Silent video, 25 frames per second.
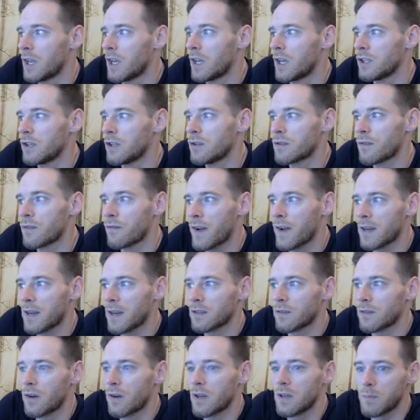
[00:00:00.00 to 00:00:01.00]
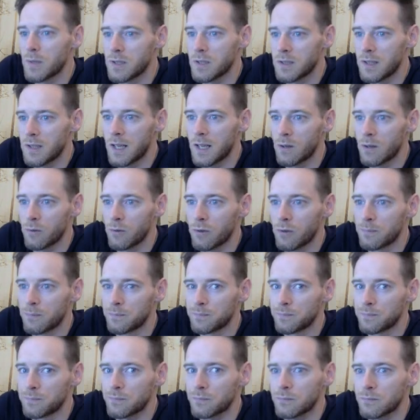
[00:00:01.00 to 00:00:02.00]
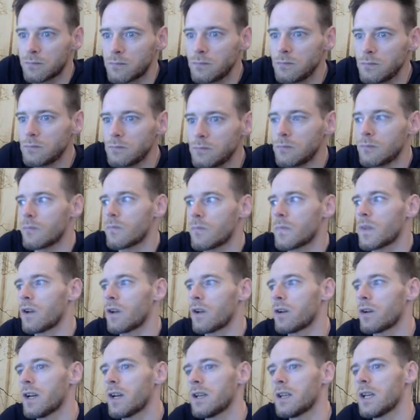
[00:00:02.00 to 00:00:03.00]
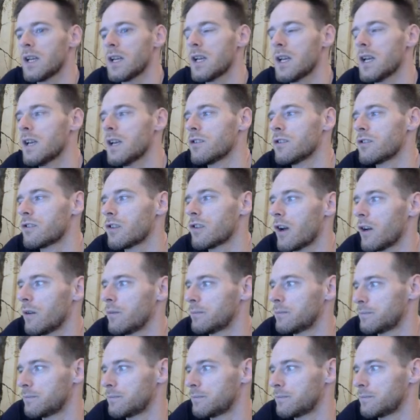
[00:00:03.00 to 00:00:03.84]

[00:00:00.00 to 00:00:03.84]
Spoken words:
and use the facts to find the missing angles. Okay, so